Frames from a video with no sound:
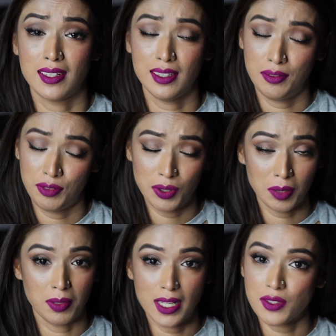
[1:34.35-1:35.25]
And if you
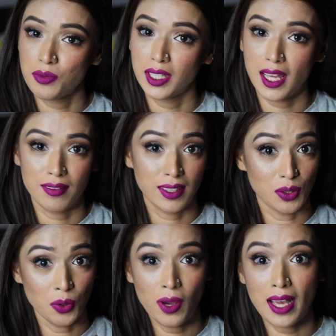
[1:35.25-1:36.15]
are blessed with
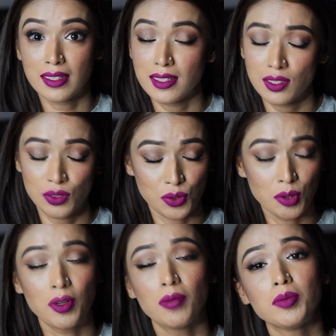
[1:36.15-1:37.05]
having no acne,
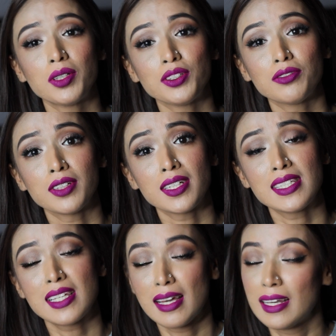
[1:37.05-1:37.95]
no problem on your
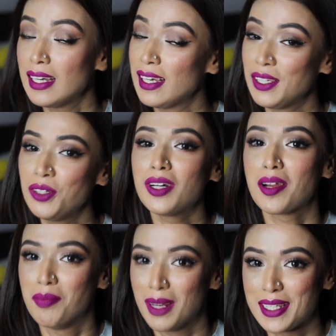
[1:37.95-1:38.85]
face, you
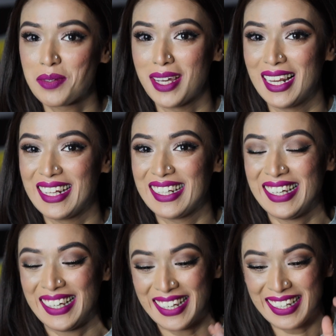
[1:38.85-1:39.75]
are blessed, my
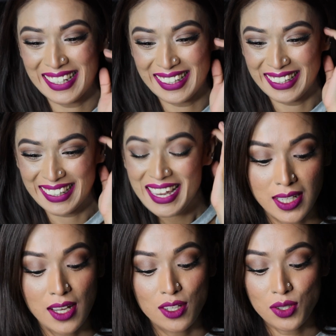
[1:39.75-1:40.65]
lady.
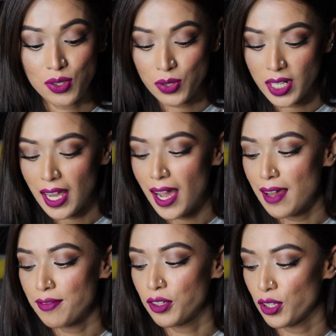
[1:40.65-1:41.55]
So today I
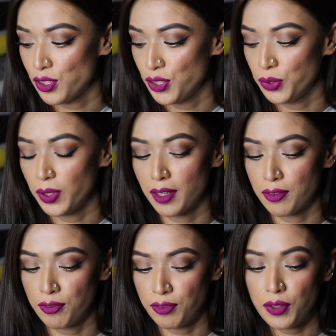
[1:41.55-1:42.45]
have got you a
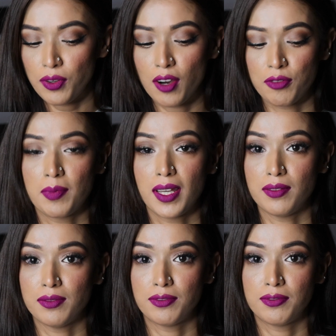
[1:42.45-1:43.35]
few of
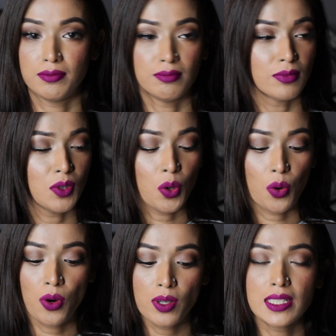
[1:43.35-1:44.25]
my
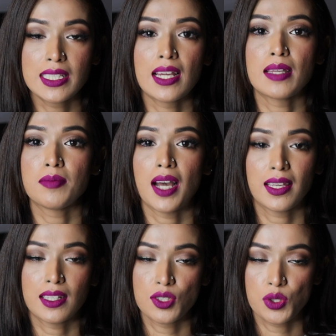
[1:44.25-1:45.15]
all-time,
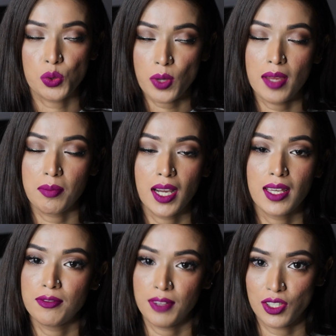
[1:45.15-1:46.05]
I can swear
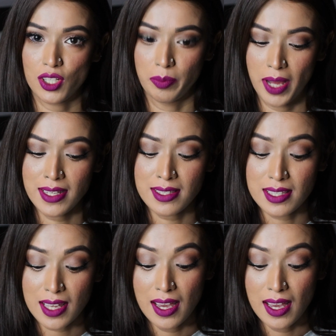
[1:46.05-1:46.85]
by, facial masks.